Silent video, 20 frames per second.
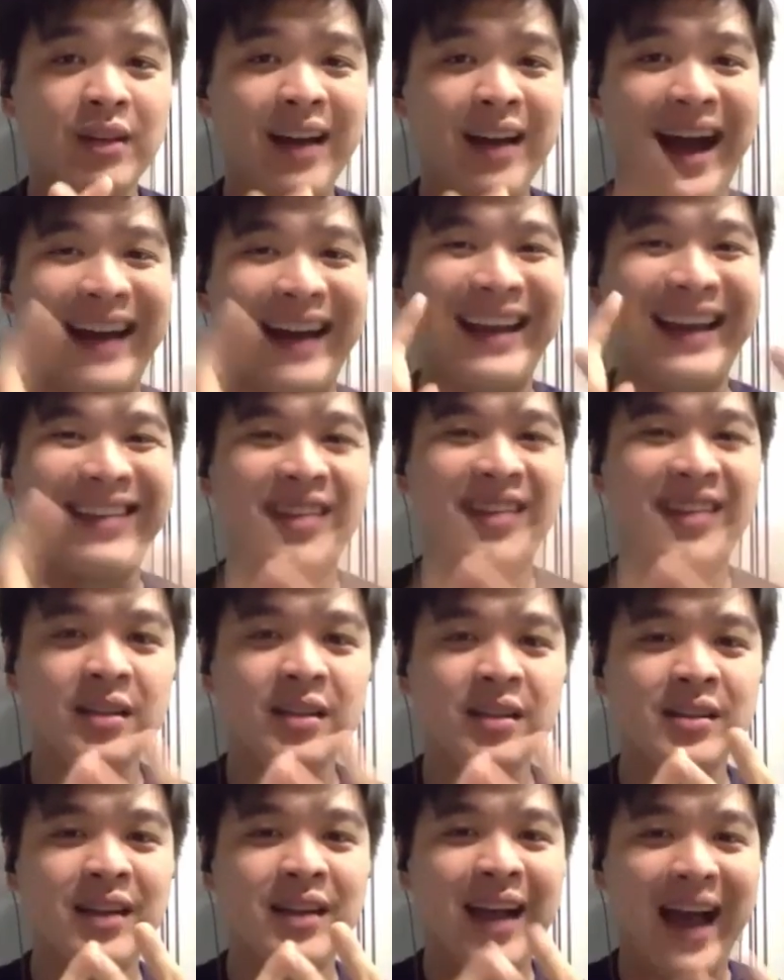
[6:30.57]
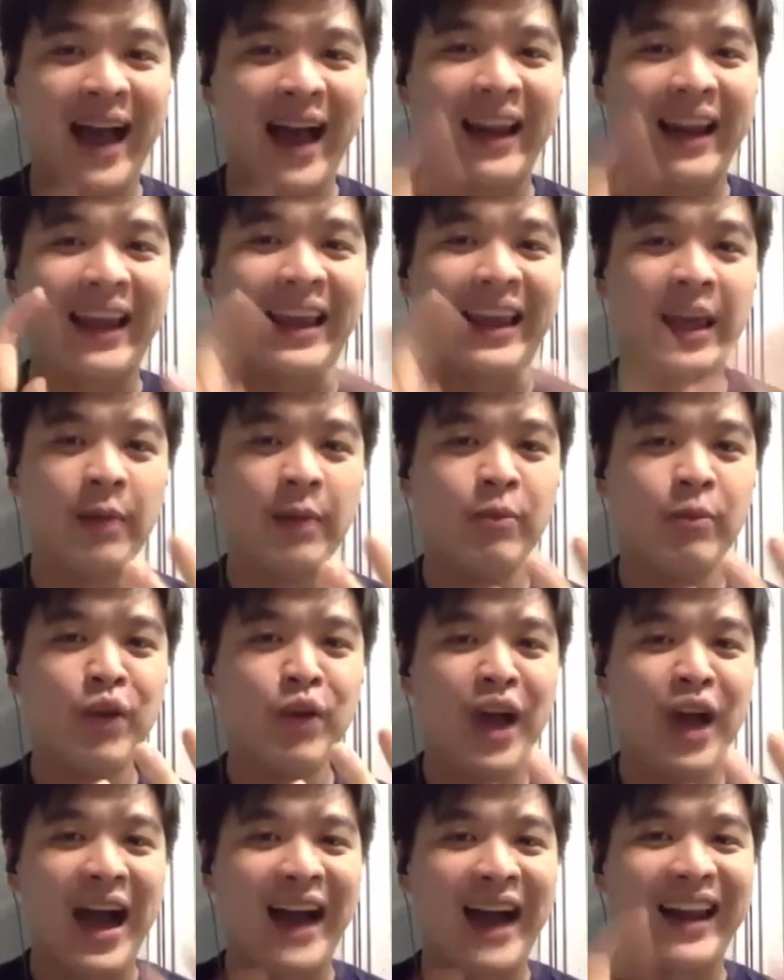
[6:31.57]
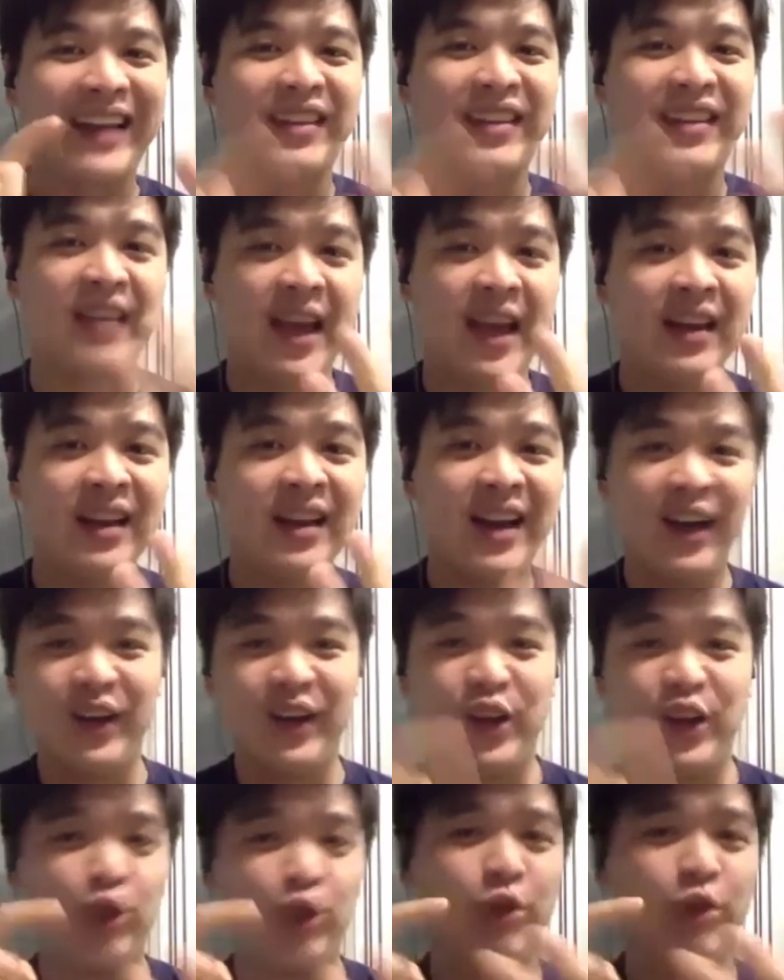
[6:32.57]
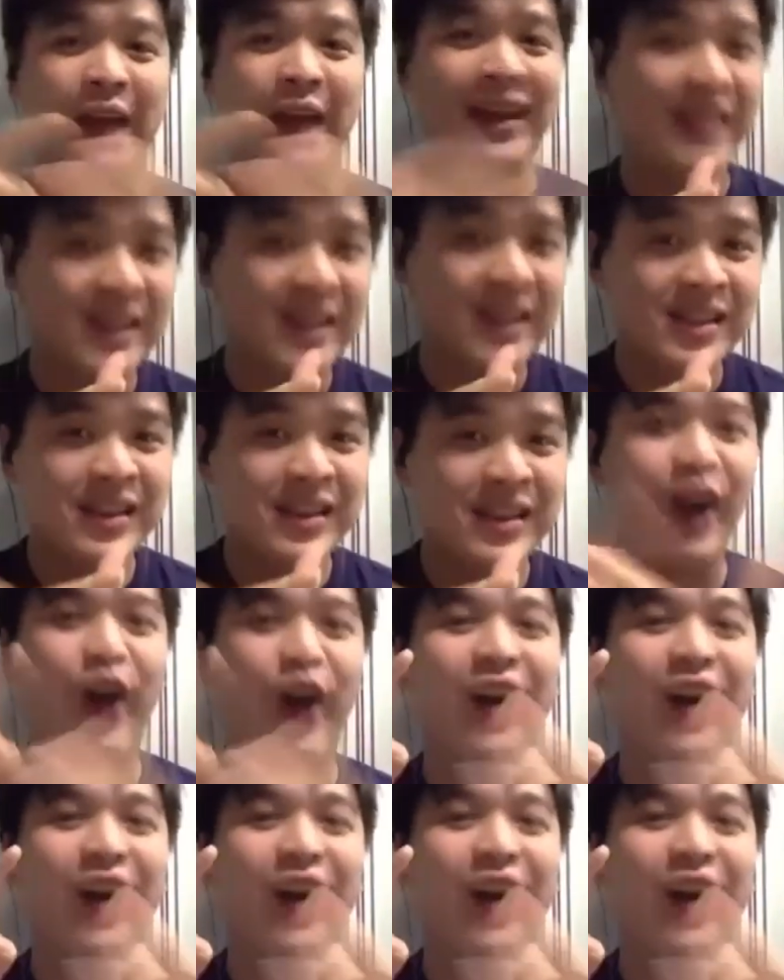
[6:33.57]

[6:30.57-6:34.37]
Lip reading: I like this, I like him, I like that, you like this, or